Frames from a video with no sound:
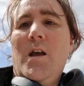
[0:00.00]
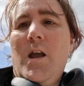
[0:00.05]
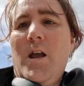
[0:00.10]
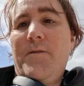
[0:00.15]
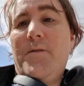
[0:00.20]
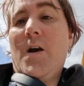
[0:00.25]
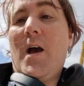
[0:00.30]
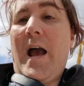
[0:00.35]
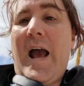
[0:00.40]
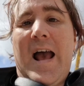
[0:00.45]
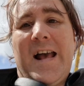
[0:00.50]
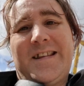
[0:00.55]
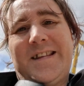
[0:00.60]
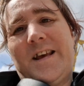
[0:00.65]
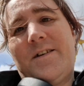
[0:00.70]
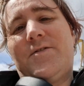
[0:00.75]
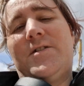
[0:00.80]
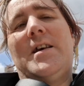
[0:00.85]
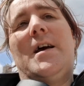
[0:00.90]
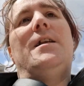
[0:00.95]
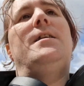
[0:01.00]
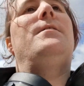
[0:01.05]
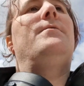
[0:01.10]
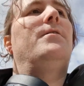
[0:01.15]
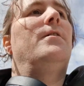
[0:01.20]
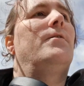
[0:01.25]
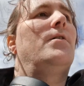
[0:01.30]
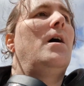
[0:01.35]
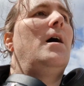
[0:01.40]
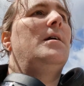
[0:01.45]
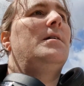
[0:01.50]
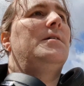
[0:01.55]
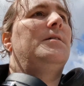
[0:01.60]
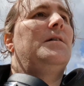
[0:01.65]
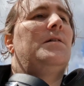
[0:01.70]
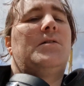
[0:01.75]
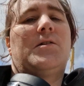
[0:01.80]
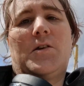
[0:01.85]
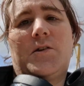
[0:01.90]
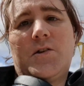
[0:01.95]
If, as I've said, if you've got
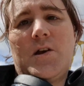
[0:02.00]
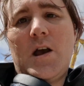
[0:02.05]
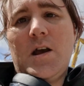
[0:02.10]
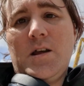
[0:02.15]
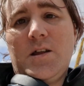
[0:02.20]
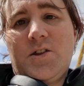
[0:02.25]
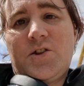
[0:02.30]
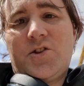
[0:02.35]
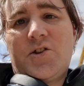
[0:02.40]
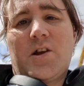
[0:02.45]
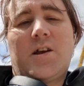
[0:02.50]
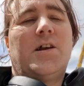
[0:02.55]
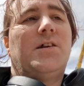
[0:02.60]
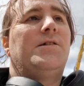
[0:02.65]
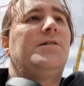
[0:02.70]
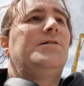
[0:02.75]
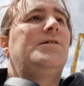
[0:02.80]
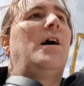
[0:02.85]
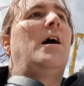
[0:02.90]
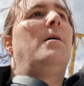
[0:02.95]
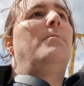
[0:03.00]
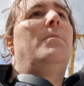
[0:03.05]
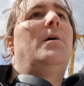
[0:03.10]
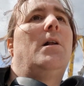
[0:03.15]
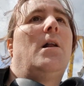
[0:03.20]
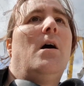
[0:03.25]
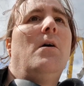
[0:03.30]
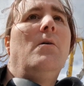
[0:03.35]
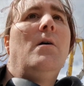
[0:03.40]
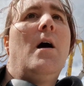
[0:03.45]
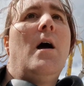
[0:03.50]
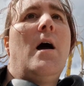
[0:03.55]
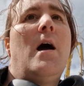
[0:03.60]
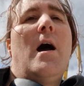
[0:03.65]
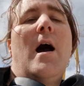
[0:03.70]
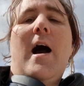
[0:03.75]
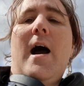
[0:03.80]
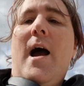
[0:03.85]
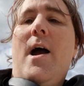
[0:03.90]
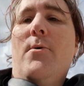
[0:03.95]
anything to say, stick it down below.
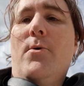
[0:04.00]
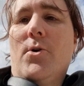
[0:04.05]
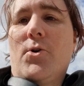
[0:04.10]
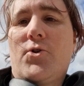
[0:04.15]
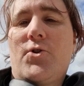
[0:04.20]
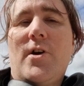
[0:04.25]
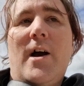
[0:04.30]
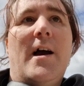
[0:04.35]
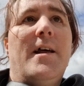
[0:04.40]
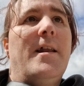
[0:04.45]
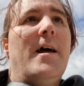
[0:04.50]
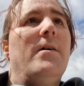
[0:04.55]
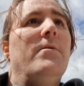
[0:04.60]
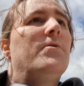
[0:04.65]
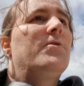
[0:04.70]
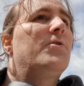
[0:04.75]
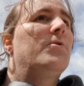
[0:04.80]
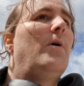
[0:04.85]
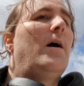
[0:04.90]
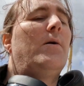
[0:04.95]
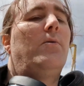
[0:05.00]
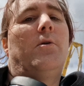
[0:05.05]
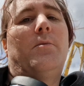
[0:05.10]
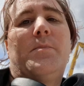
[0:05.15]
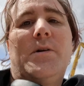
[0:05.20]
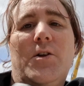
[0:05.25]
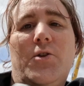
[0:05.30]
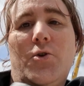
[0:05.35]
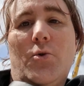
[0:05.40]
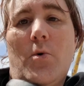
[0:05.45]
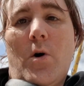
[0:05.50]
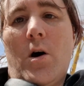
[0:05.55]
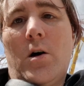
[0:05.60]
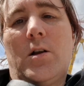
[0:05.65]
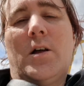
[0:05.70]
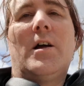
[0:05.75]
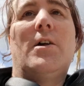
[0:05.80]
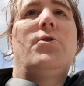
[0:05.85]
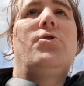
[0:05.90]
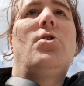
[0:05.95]
I will sign out, so I will bid you
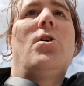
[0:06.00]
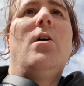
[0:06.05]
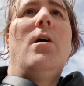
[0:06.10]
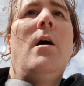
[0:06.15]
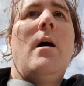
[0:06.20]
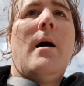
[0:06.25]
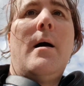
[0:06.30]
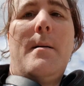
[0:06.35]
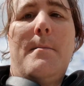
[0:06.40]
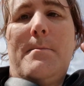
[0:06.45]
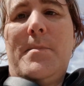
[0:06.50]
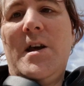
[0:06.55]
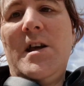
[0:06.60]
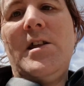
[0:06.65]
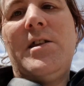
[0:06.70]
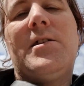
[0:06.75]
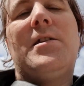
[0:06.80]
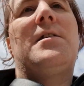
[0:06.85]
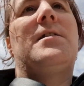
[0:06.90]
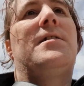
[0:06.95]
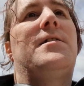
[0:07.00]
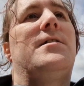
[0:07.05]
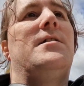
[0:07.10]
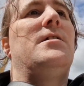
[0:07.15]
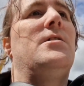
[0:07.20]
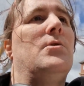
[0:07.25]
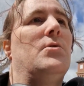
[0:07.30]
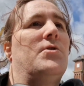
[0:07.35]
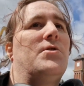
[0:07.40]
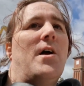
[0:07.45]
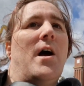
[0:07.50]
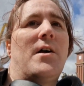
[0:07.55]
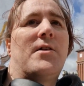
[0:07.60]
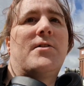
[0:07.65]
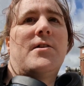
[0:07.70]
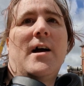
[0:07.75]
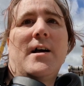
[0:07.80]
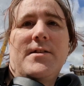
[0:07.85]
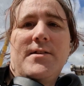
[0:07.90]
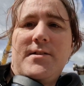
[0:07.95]
all adieu. Peace. See you
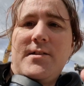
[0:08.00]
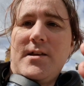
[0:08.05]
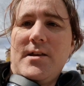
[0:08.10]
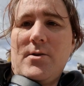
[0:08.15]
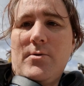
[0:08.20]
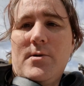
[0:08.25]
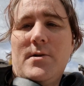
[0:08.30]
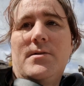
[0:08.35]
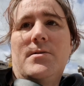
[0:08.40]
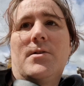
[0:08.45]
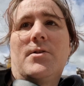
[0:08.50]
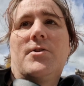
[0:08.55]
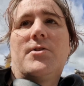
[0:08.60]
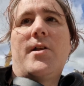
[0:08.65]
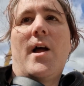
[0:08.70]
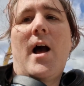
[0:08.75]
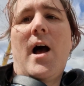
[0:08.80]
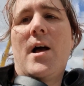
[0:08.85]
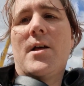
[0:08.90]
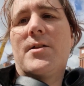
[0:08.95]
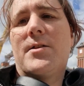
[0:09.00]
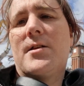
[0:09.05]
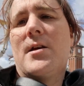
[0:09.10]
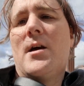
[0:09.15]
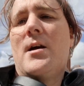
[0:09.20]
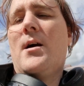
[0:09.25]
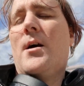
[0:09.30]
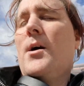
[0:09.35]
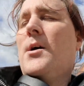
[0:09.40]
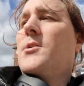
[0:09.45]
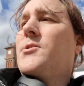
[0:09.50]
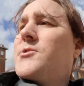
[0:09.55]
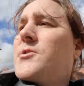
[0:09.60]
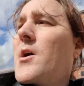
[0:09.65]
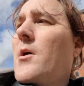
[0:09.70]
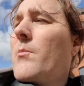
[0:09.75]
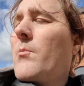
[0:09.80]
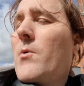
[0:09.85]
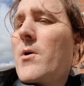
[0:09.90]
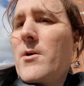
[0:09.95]
starside, see you in the stars.
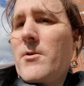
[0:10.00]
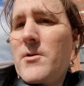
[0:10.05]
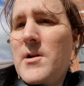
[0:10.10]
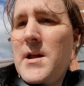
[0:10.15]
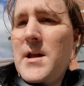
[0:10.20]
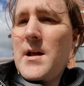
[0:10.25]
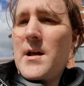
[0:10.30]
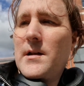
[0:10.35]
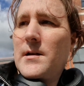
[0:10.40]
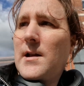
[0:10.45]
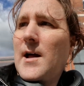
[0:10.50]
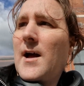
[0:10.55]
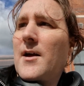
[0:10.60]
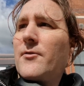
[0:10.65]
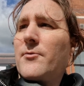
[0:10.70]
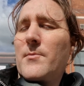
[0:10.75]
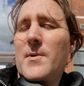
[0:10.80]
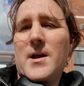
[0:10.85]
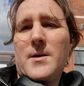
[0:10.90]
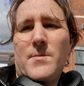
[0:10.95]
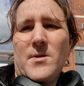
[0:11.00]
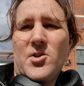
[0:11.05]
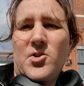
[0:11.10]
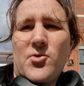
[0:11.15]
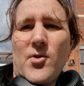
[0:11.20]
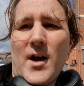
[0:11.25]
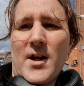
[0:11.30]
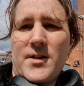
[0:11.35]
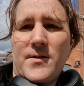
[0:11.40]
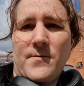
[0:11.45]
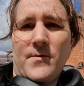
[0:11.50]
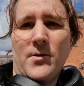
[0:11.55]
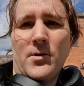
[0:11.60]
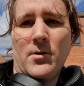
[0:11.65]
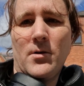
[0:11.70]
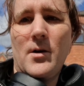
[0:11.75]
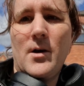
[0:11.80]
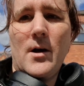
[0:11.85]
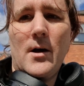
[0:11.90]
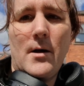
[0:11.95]
Don't worry, life may be
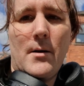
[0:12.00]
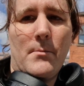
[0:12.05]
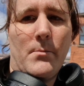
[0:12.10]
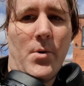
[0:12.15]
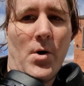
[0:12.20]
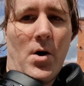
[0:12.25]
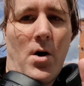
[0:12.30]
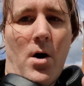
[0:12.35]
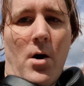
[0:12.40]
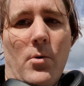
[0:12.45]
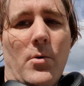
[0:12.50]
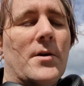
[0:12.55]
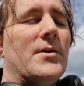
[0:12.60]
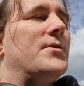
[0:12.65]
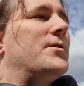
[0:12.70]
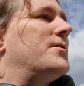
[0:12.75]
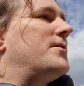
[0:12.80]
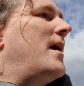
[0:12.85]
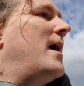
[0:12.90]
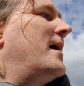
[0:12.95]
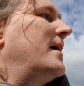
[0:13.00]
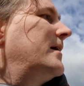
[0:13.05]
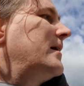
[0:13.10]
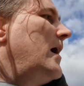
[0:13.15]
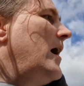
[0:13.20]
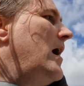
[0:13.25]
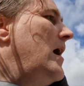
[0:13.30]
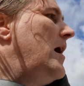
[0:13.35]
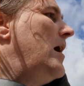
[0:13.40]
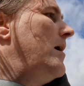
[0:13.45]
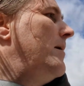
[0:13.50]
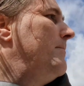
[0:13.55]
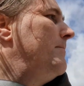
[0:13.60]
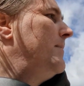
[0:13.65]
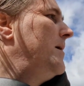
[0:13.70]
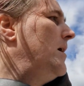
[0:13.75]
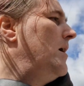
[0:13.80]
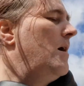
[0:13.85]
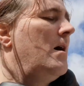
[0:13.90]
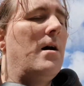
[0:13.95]
stressful, but always stay
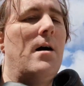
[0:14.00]
calm.